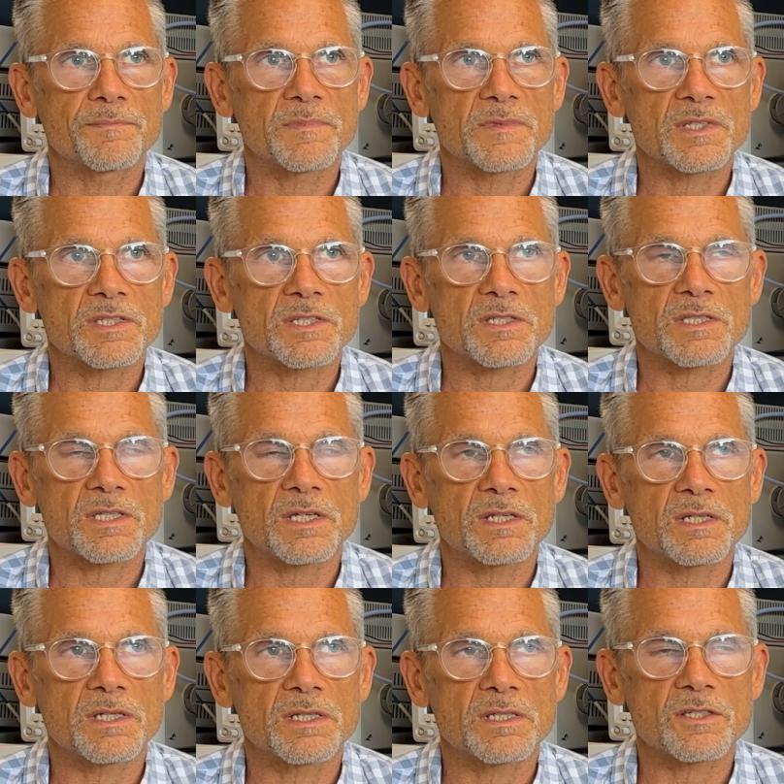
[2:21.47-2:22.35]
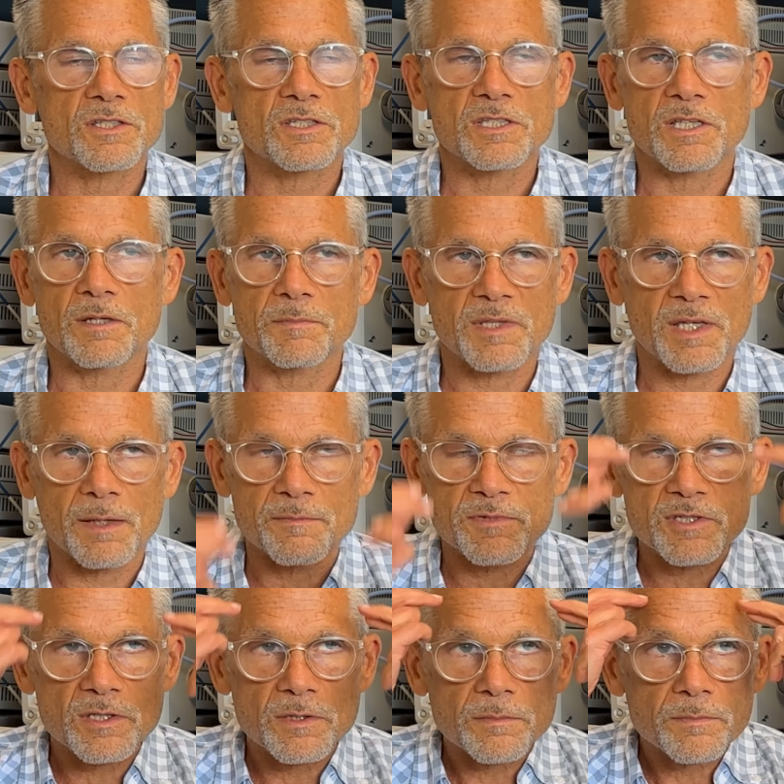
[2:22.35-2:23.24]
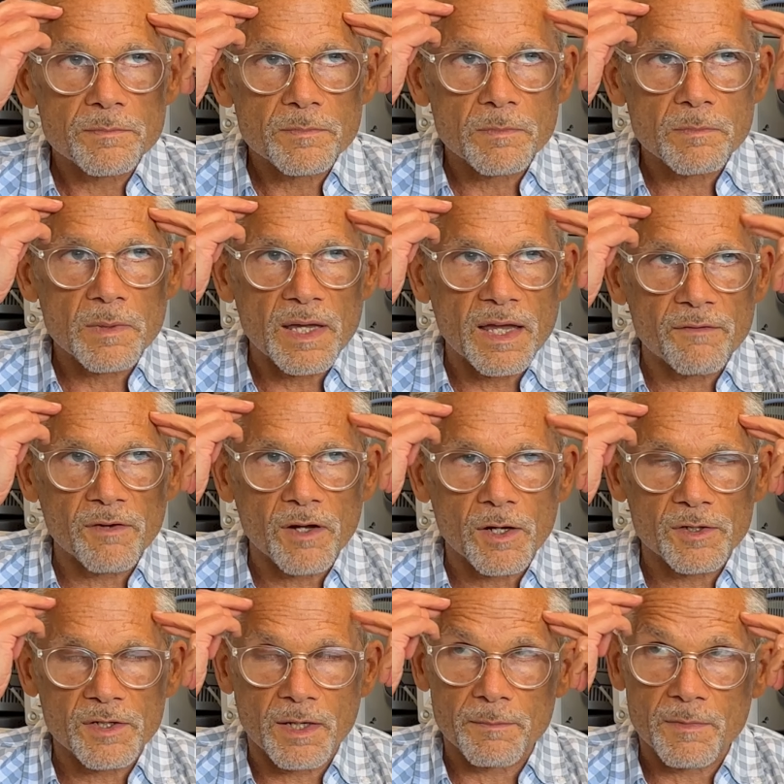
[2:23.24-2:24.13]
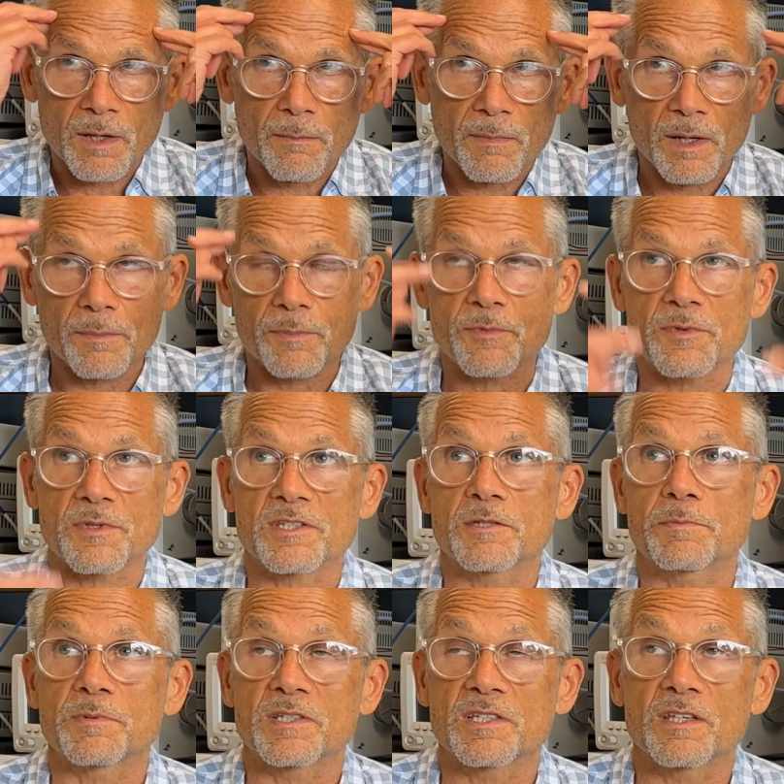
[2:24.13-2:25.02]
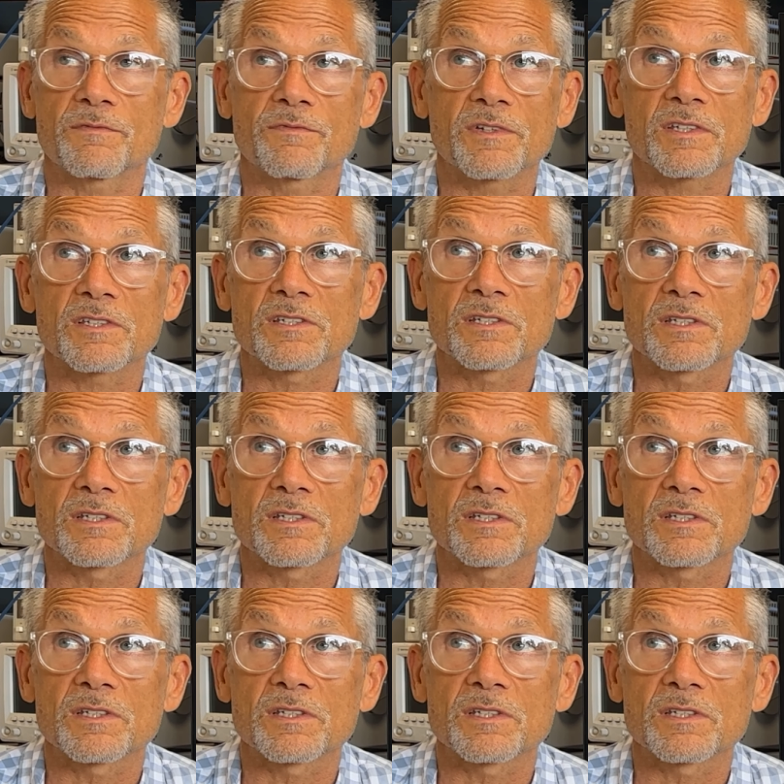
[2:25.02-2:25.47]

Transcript: It's just sometimes have a hard time coming up with the specifics.